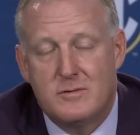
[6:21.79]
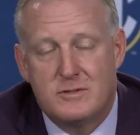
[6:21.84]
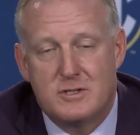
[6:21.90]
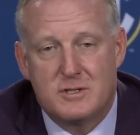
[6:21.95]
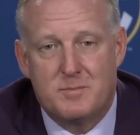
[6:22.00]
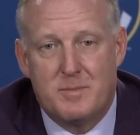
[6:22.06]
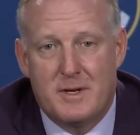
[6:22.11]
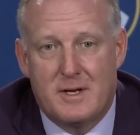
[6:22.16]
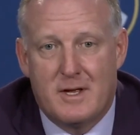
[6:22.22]

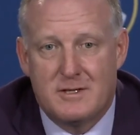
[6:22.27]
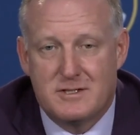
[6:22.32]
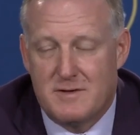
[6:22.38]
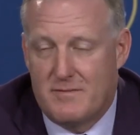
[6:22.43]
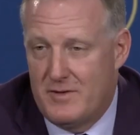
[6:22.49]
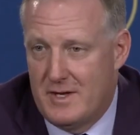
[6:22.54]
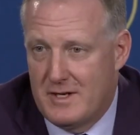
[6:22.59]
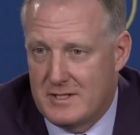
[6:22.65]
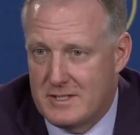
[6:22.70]
just because
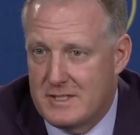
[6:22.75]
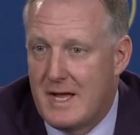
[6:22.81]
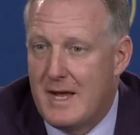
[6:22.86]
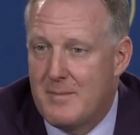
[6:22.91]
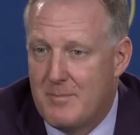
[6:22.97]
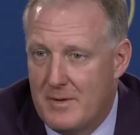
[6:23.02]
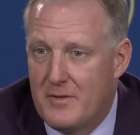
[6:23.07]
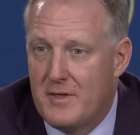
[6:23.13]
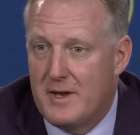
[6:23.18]
of the
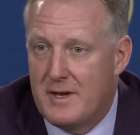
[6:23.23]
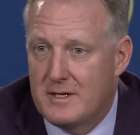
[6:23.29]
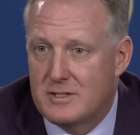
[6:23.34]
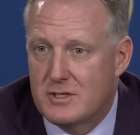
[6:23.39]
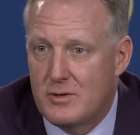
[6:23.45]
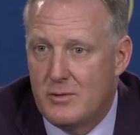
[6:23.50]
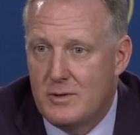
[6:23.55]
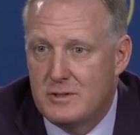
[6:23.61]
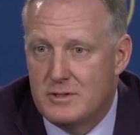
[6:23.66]
excitement that it's
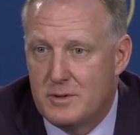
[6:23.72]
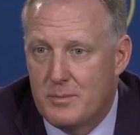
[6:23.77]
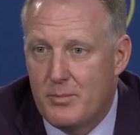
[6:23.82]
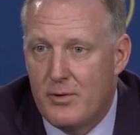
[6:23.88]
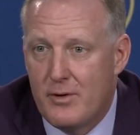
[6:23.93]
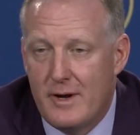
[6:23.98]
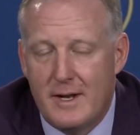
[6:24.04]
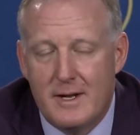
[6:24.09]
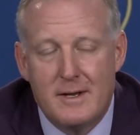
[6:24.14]
going to
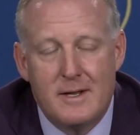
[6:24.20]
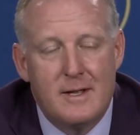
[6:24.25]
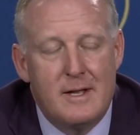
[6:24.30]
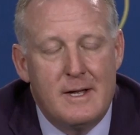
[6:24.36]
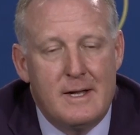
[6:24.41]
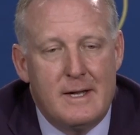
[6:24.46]
bring.